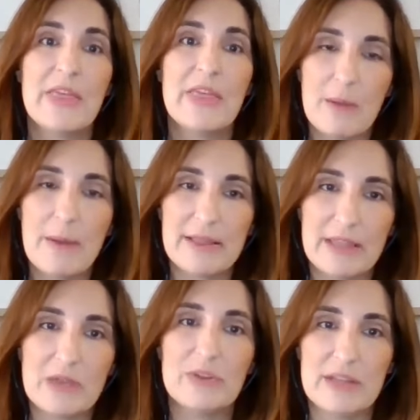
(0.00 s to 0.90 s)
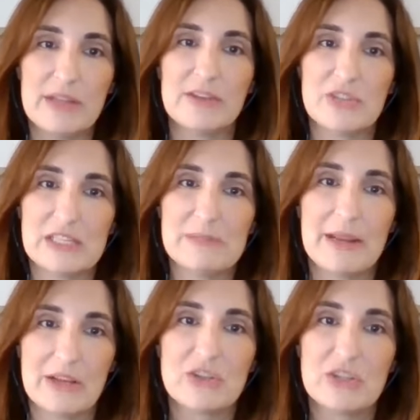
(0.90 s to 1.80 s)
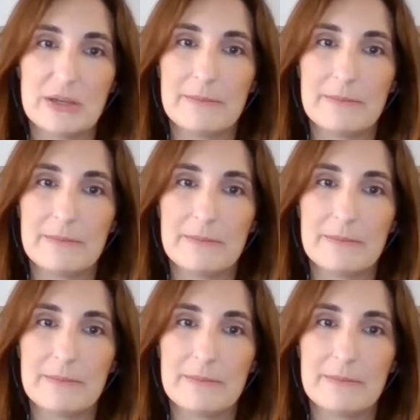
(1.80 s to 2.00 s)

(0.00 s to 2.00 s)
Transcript: and they're all bilingual in English and Spanish.